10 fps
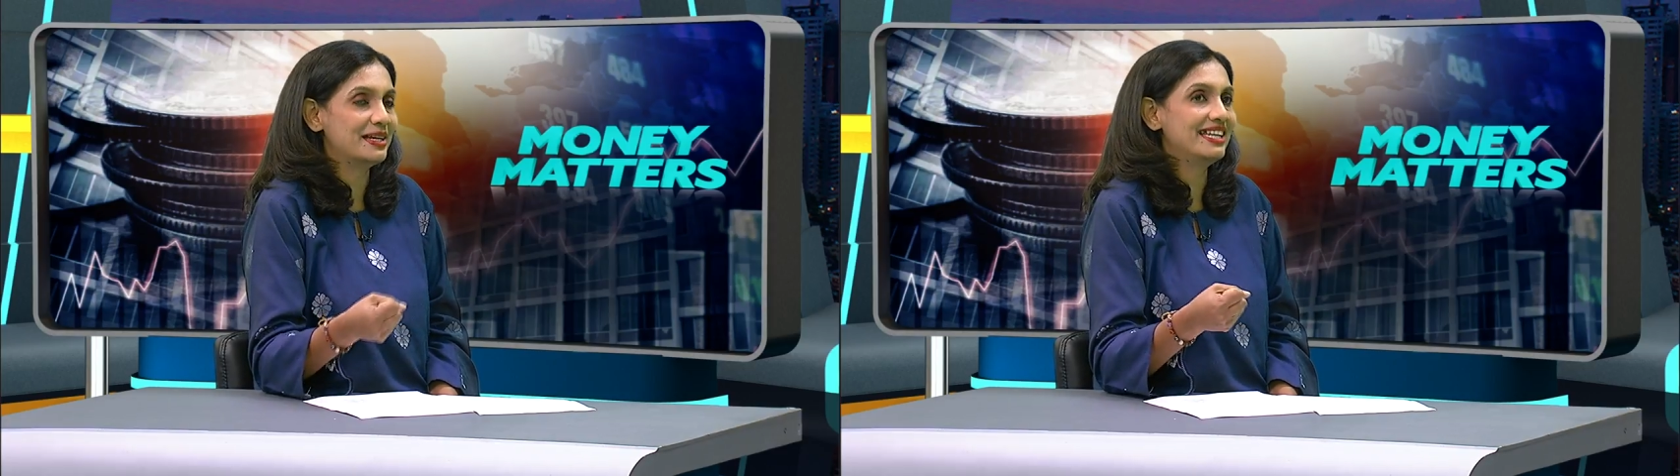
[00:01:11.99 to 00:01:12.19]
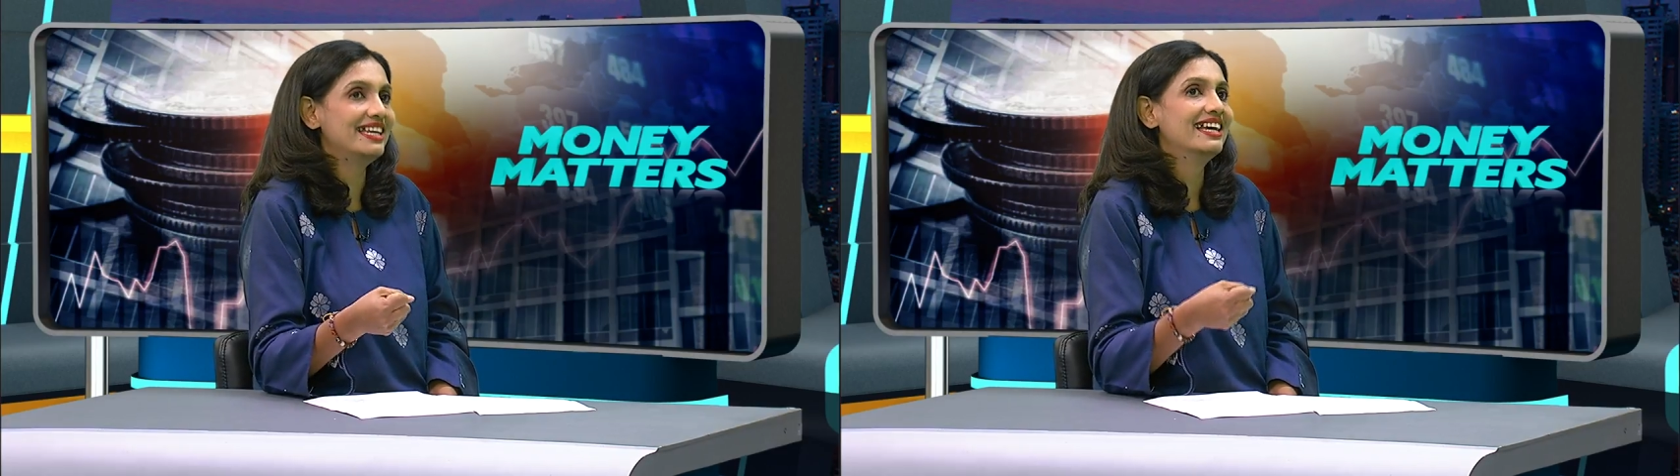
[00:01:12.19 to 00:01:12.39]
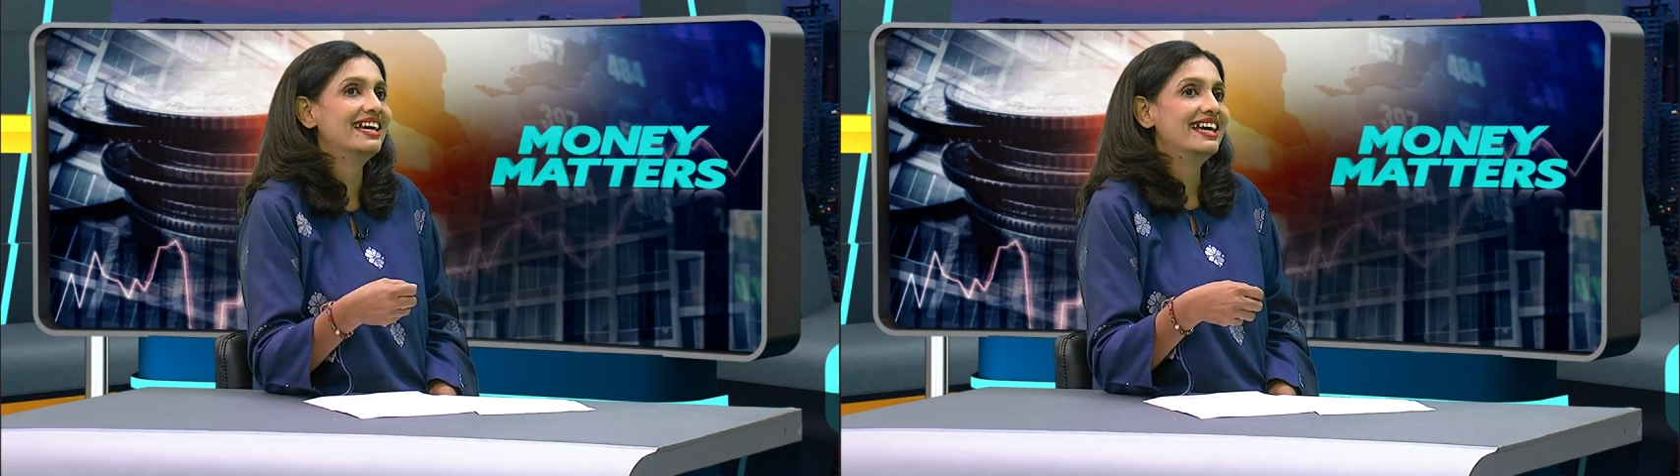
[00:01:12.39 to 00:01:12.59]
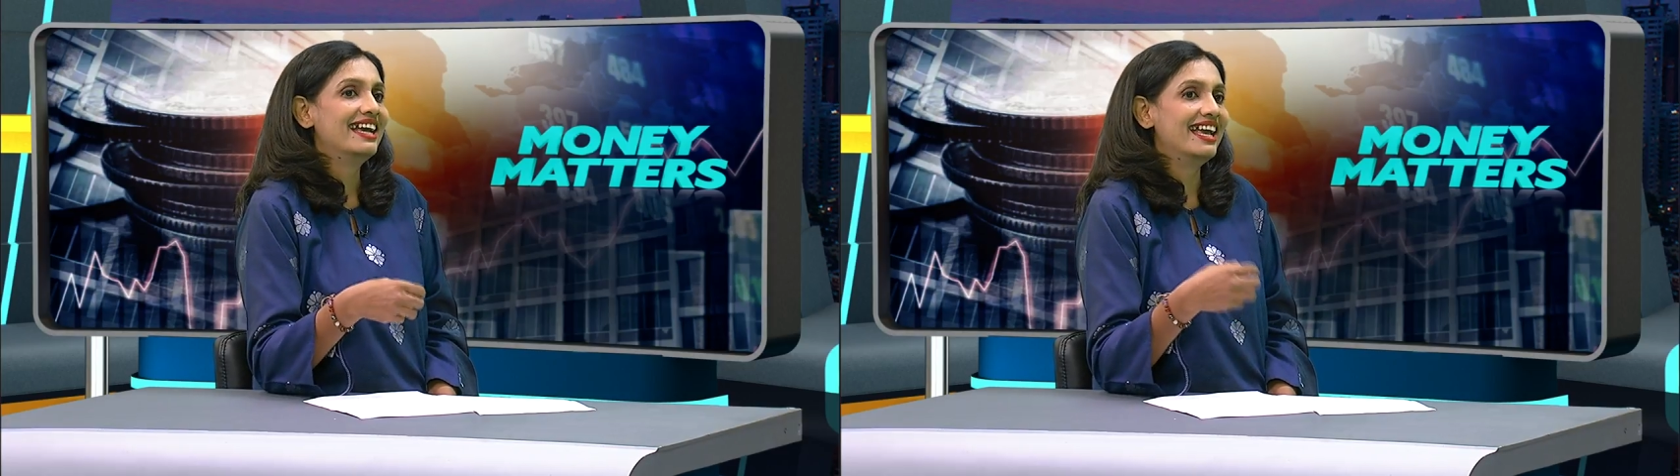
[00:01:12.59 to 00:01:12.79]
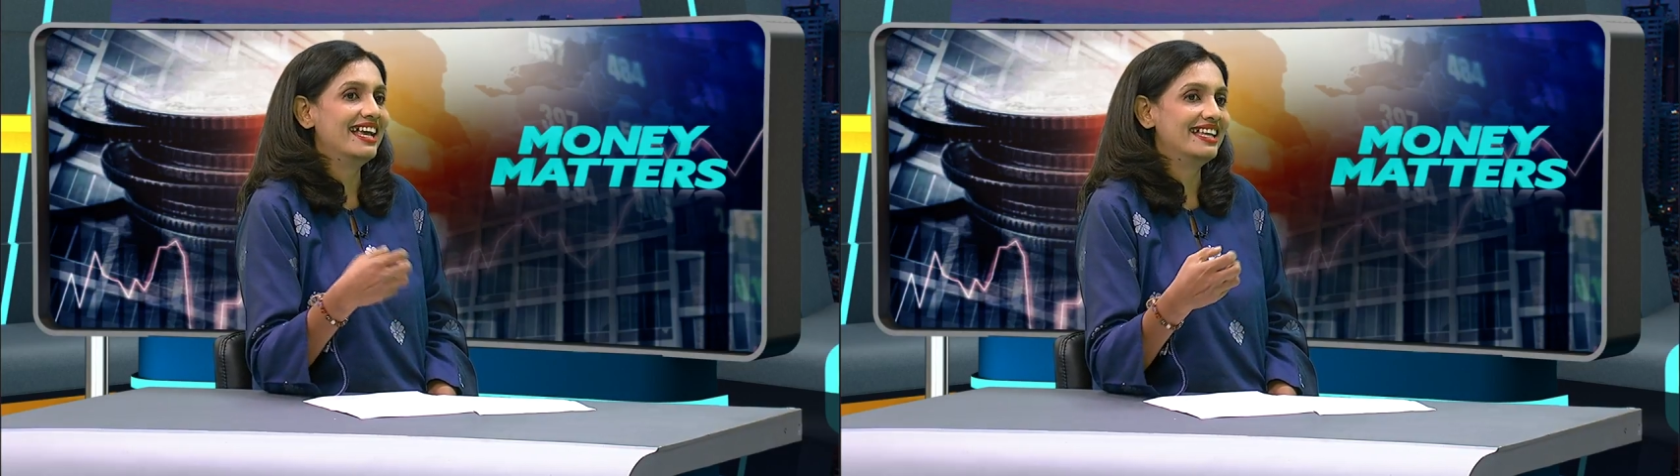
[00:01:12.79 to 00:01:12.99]
money,
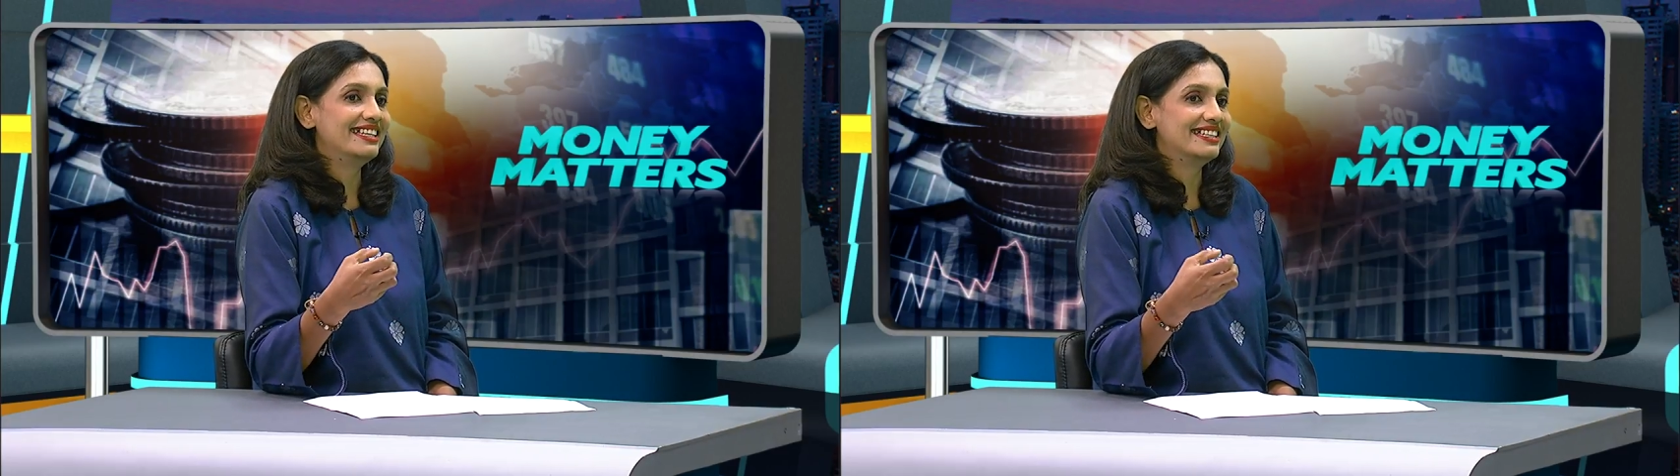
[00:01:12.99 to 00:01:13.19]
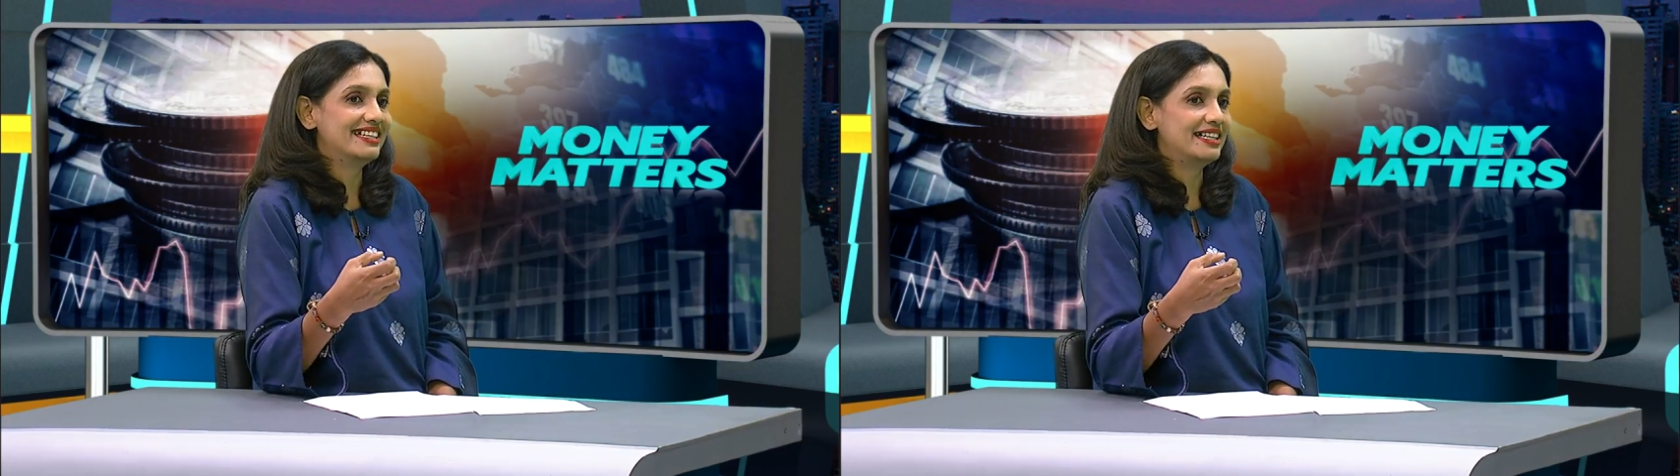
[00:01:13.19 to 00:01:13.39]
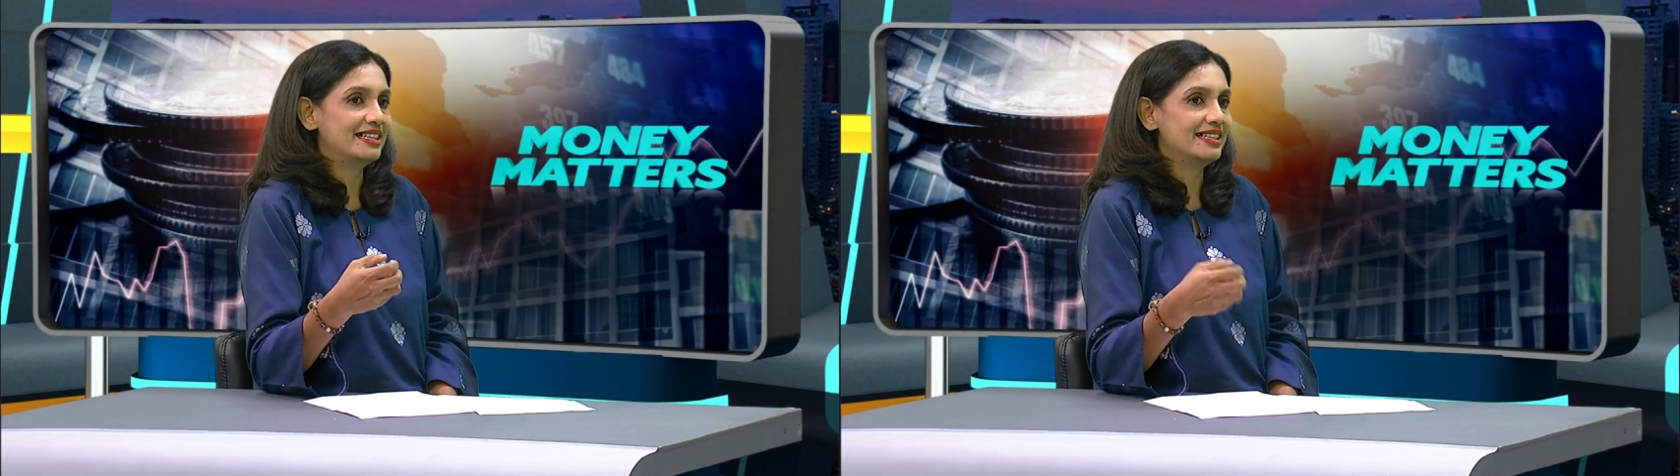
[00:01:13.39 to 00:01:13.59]
and